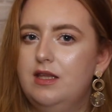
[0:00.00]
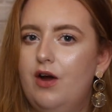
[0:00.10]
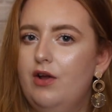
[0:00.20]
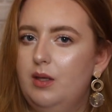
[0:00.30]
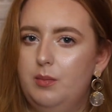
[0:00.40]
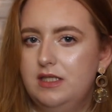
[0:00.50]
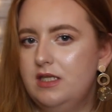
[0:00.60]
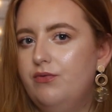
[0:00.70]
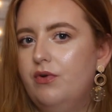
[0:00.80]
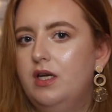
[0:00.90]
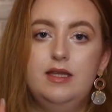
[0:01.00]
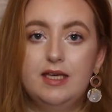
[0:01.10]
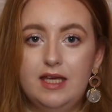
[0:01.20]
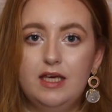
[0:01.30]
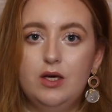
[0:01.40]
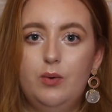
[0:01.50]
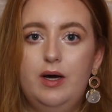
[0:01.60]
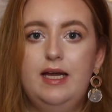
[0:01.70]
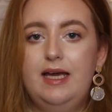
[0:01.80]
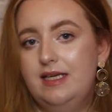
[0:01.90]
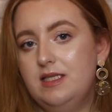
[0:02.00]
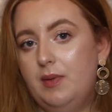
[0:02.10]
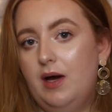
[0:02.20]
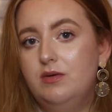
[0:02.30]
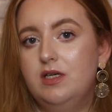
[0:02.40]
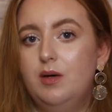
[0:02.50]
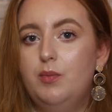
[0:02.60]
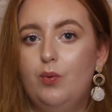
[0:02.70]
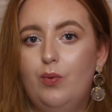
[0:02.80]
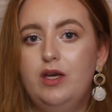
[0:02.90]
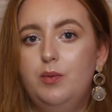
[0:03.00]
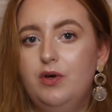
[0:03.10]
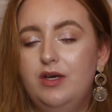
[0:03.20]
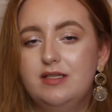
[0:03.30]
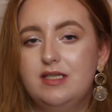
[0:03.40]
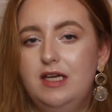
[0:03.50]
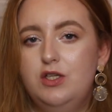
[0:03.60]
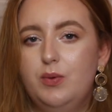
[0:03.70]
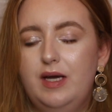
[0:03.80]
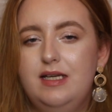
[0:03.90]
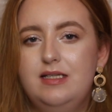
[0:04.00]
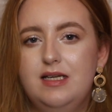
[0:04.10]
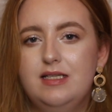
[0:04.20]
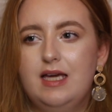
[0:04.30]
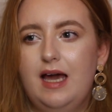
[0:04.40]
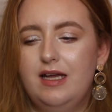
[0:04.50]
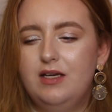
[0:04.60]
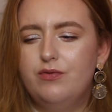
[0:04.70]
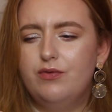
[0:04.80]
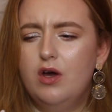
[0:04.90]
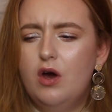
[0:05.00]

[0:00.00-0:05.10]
they're a little bit different the Kiko one is a powder but when you put your skin to it it does kind of